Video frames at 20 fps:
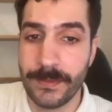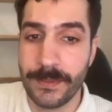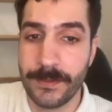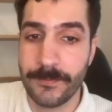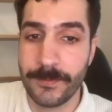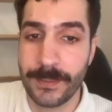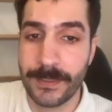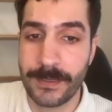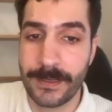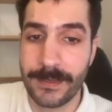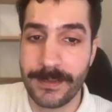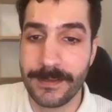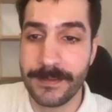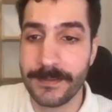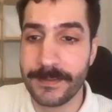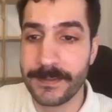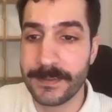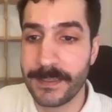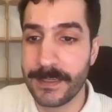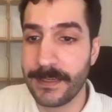When the
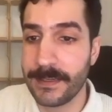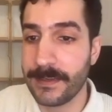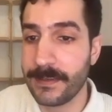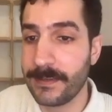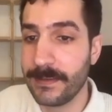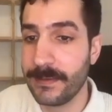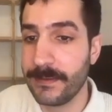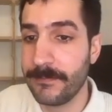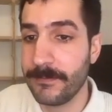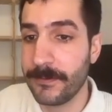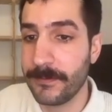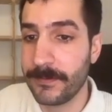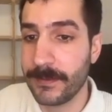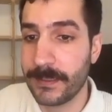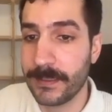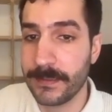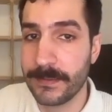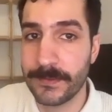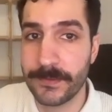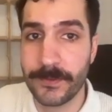client is active, we
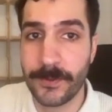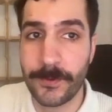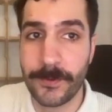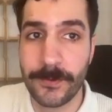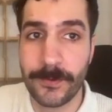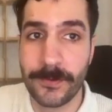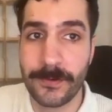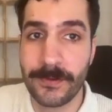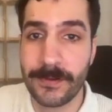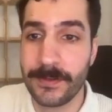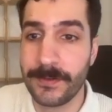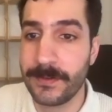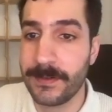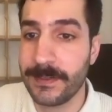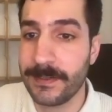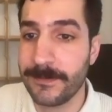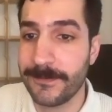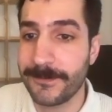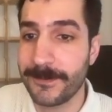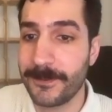can start
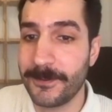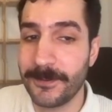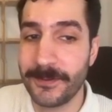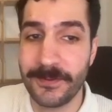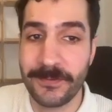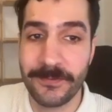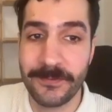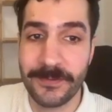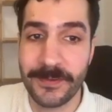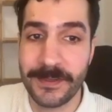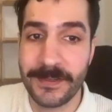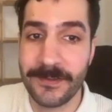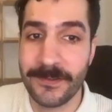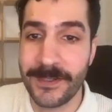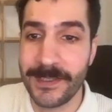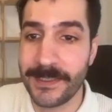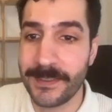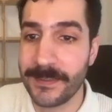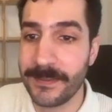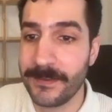our
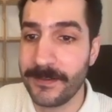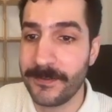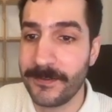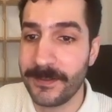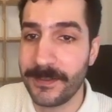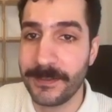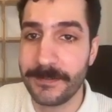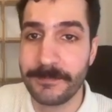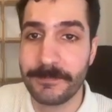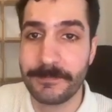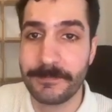federated learning.